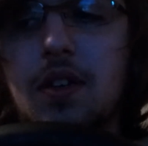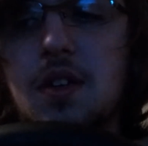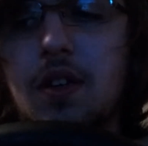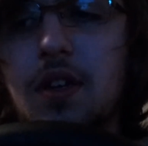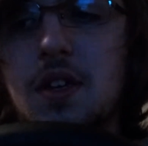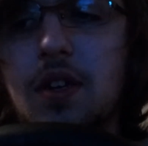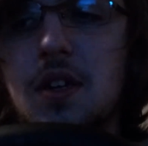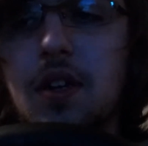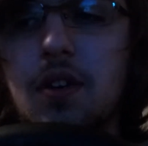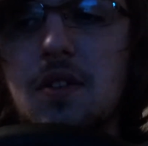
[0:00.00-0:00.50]

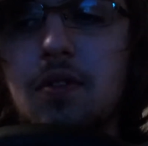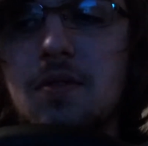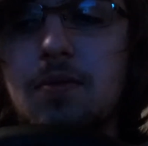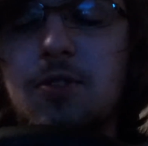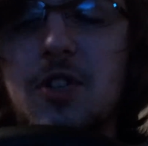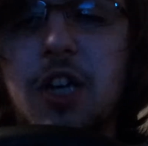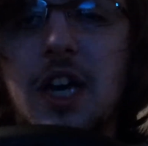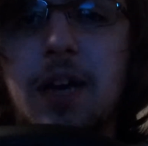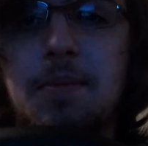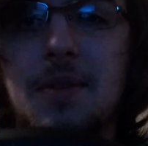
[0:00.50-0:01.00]
you know
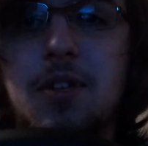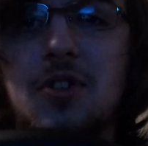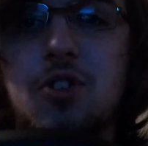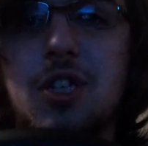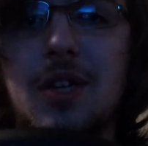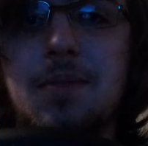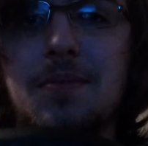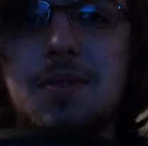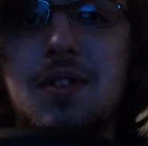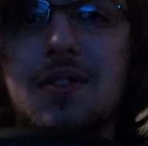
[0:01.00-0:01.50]

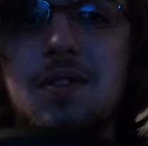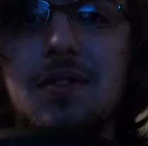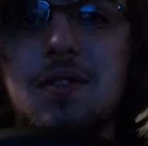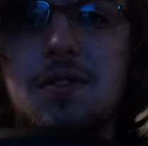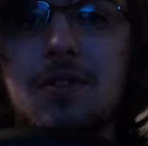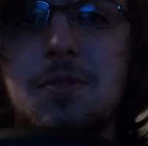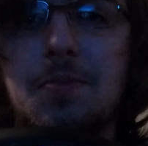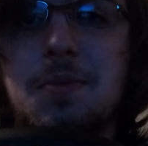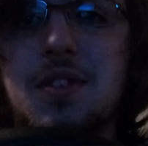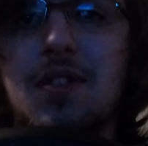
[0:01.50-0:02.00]
championships uh,
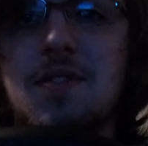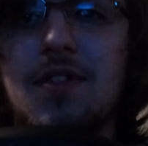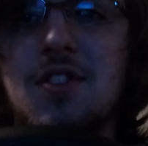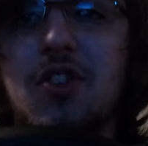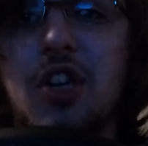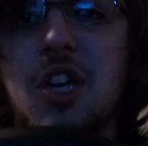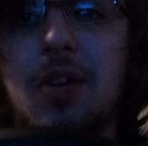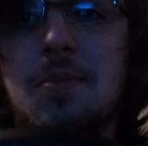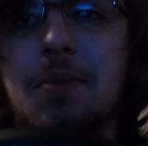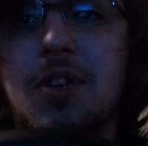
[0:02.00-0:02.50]
specific
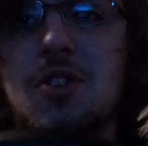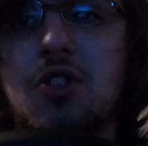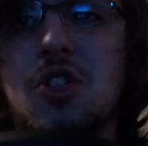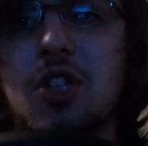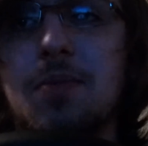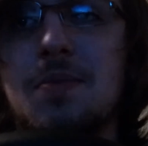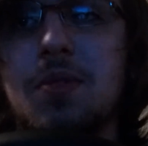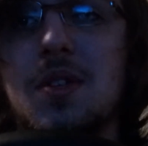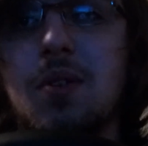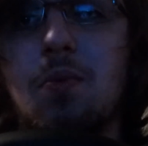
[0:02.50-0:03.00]

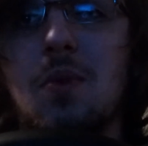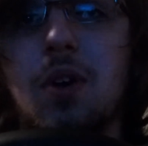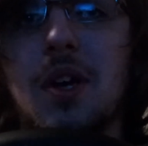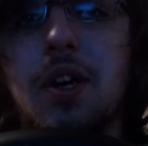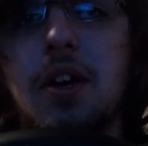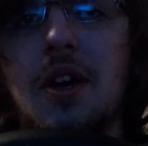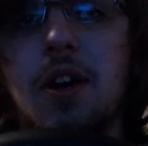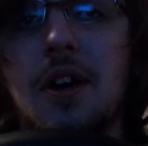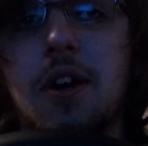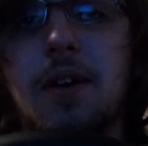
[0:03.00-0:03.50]
championships and
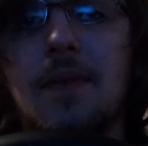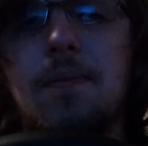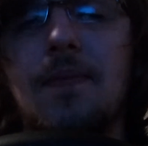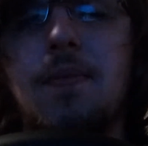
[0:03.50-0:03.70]
whatnot